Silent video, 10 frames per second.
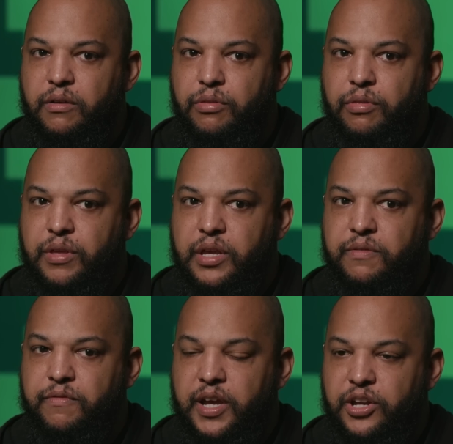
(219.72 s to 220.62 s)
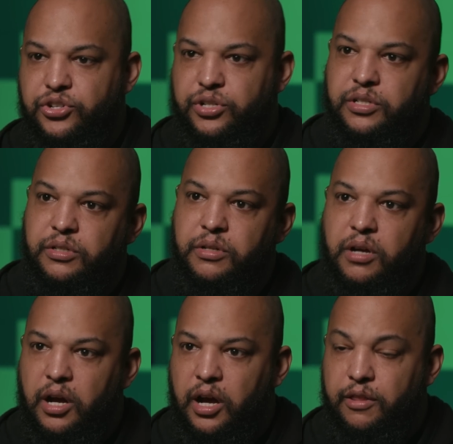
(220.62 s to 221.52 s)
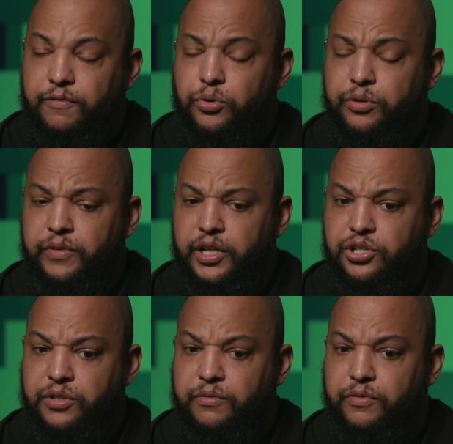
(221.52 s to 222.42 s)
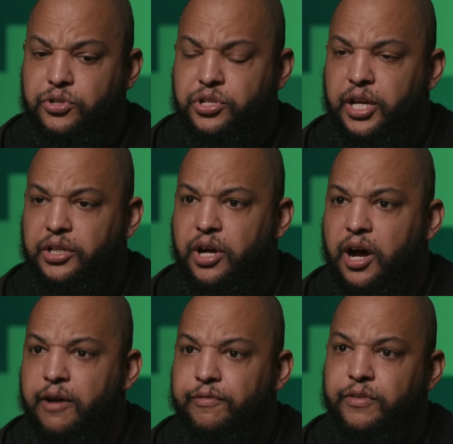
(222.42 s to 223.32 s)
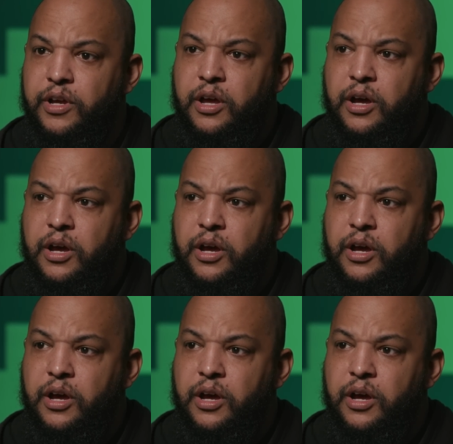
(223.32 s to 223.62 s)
the invasion, the full invasion first kicked off,